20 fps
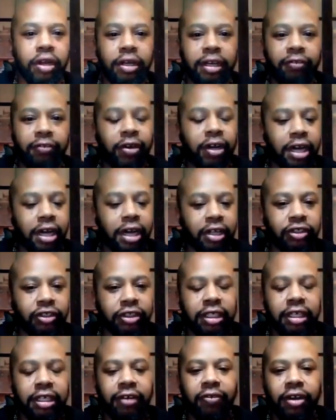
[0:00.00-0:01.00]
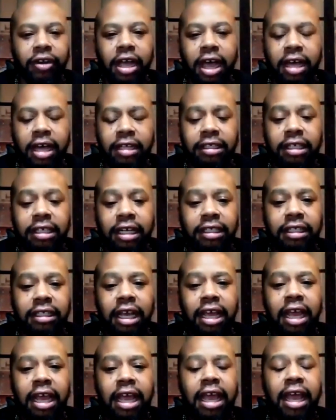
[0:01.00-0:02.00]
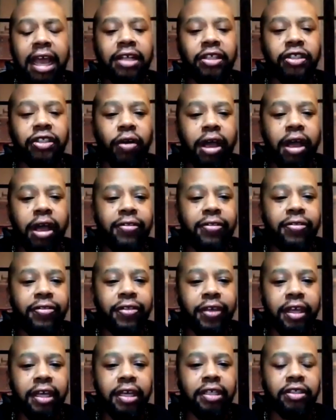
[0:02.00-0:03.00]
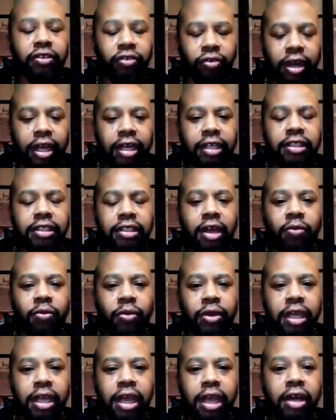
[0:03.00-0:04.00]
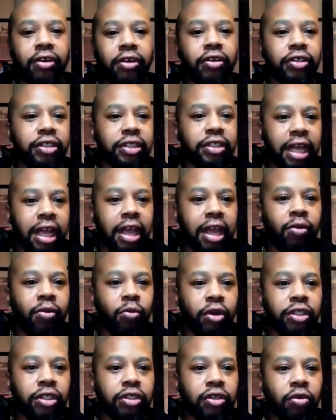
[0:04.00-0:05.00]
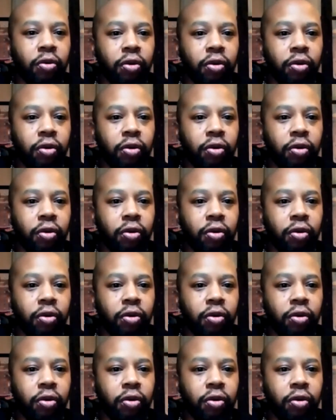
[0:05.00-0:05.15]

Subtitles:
on in different countries and different continents. And so I think it's great that we understand what's